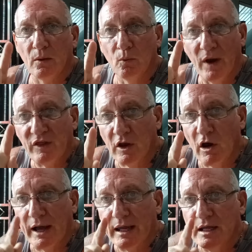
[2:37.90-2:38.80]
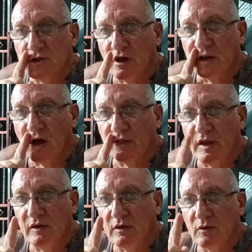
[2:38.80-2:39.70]
Where the guy is, I
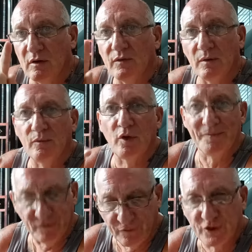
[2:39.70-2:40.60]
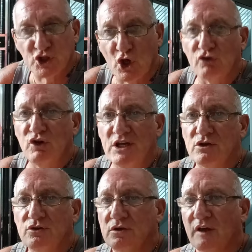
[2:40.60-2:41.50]
think that for certain
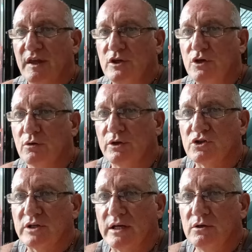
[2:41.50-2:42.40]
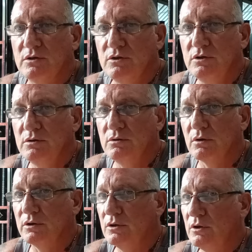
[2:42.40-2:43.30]
reasons, I think you understand,
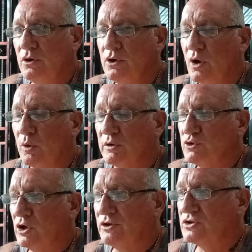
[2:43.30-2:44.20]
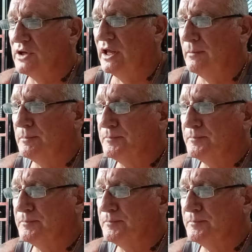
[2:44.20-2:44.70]
you know what I'm trying to say.